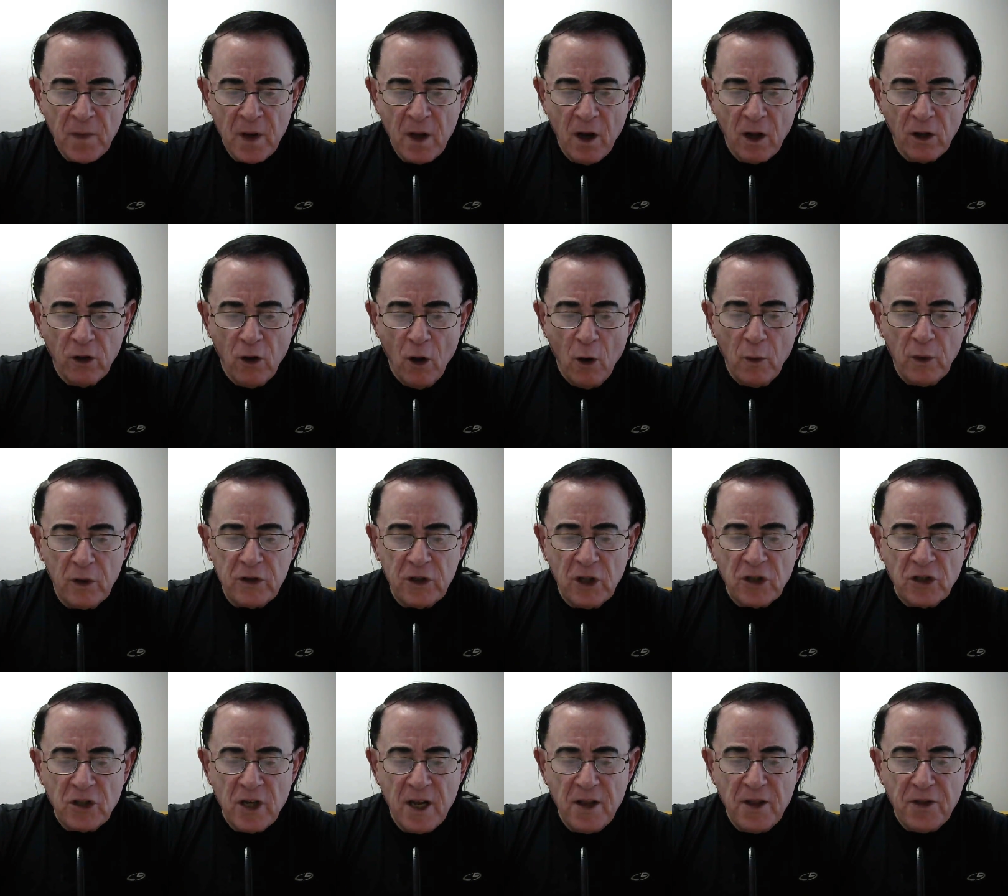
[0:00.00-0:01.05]
along with the
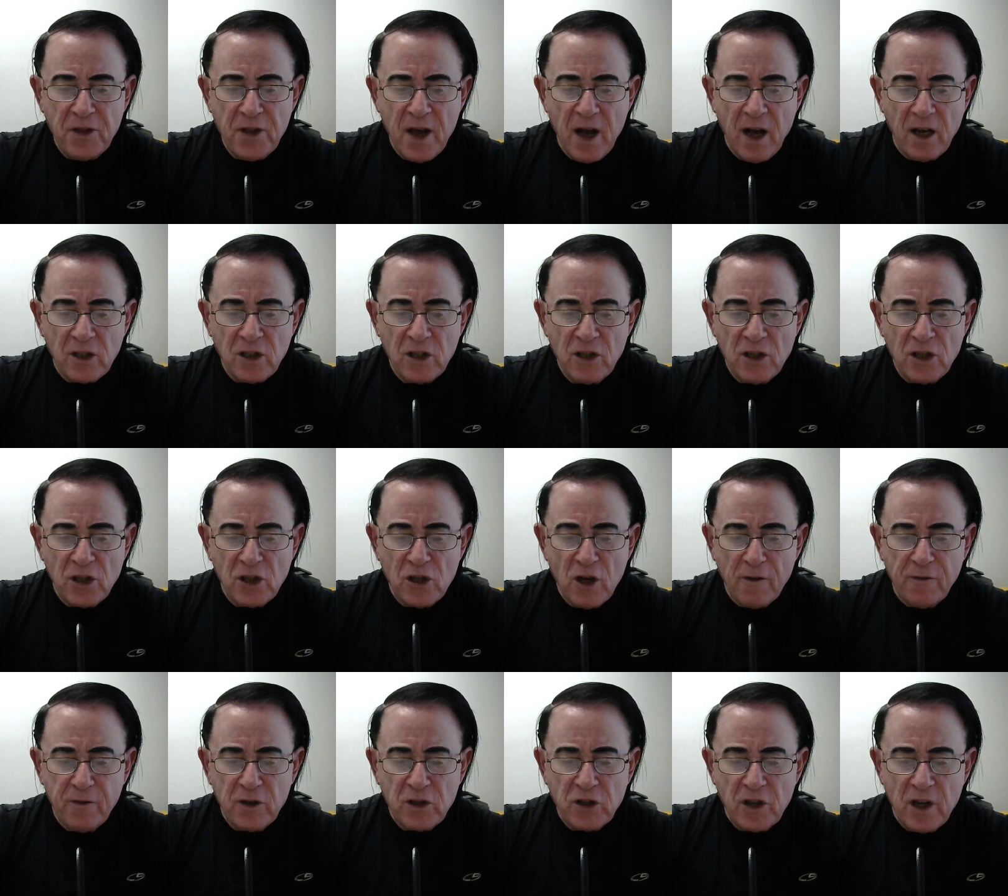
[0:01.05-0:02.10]
10,000
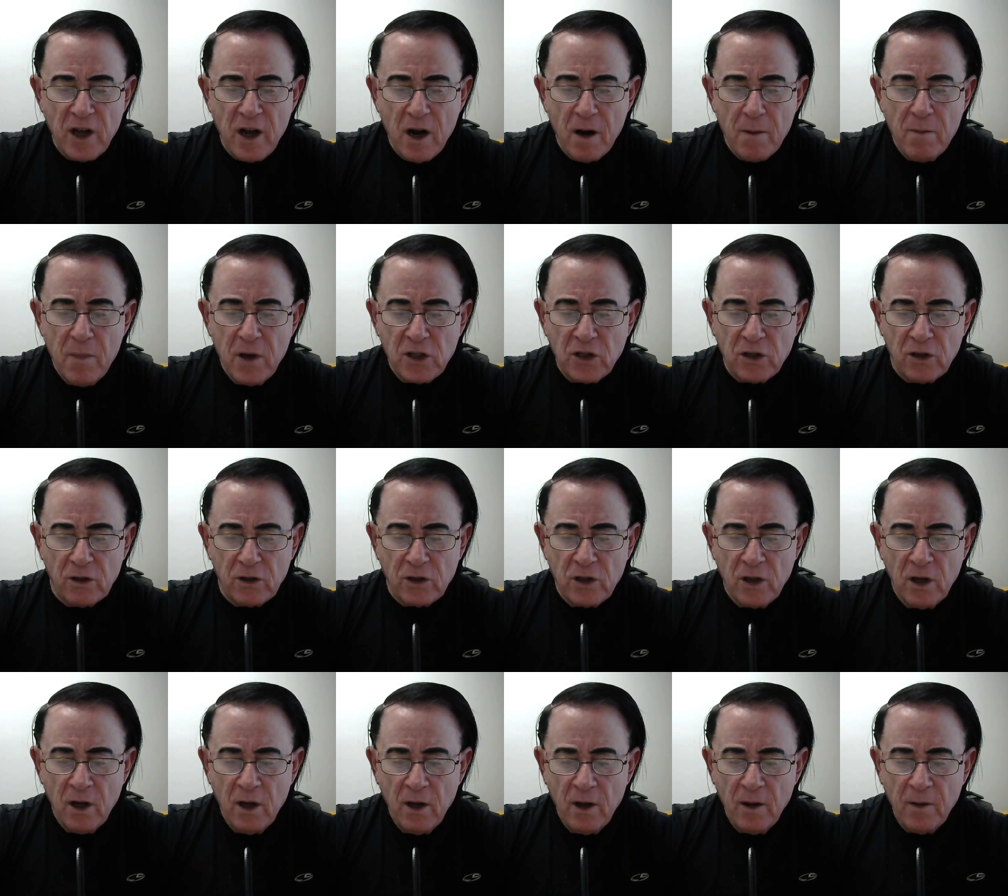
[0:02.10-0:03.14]
surface-to-air missiles
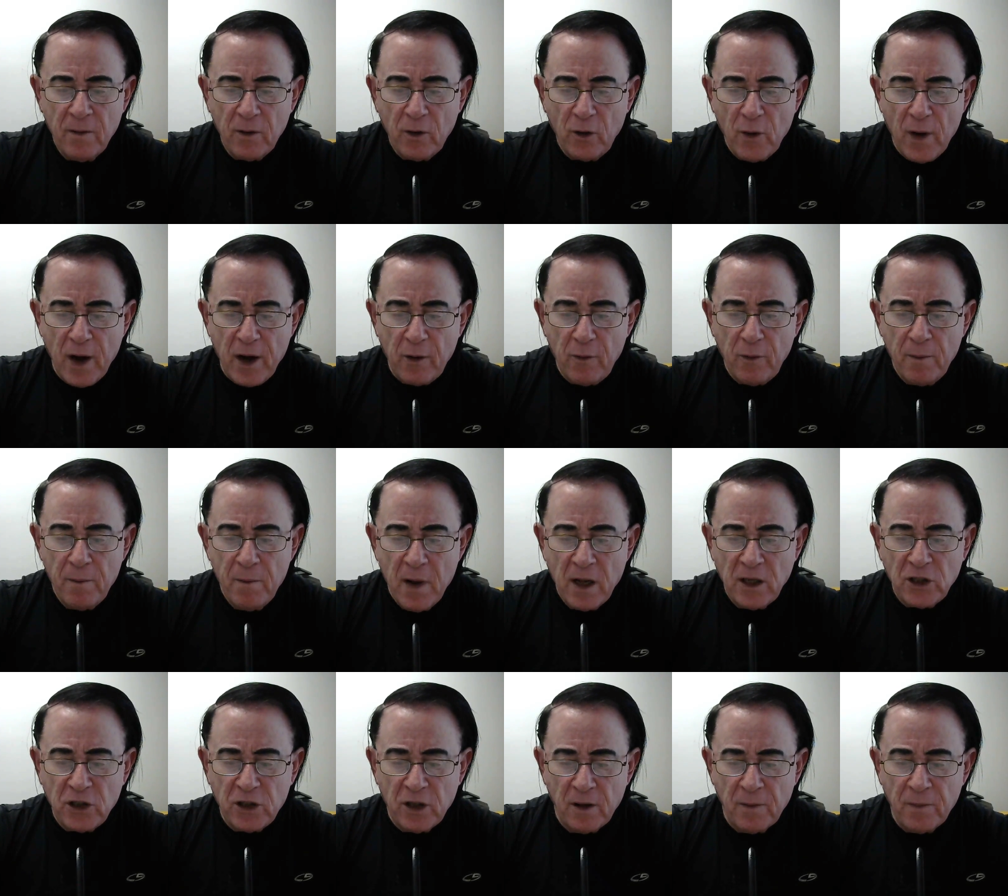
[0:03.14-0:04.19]
Greg
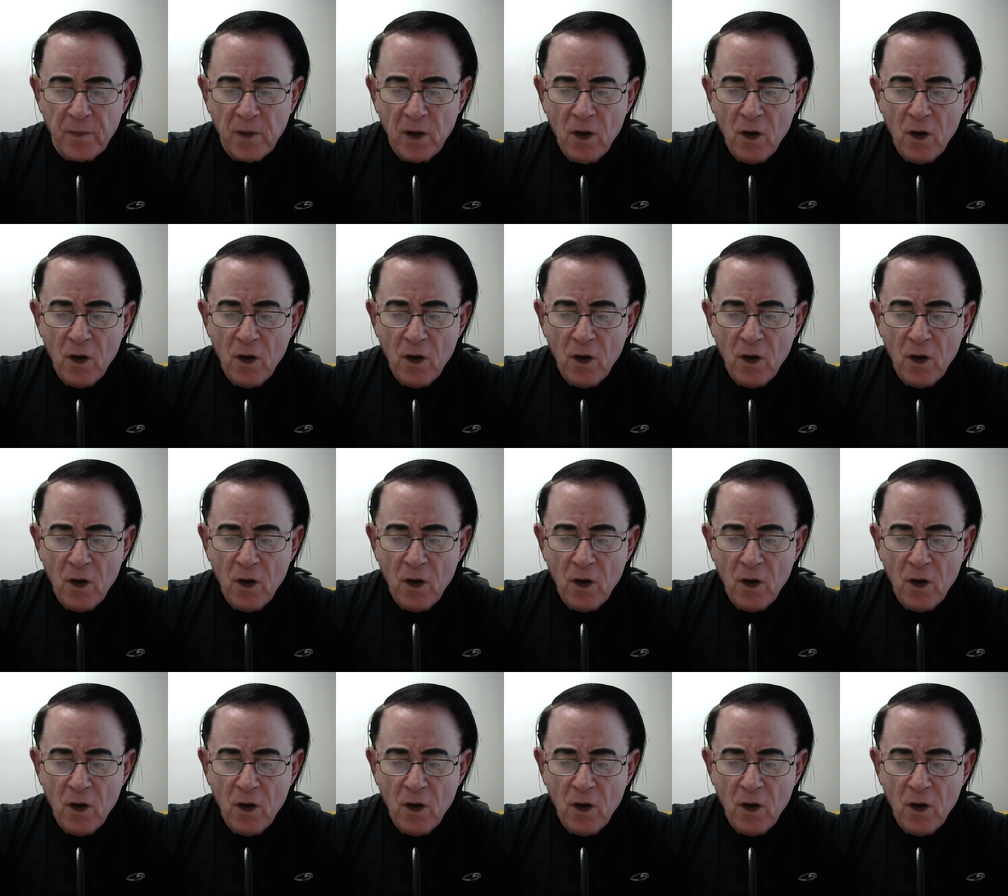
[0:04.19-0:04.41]
mentioned,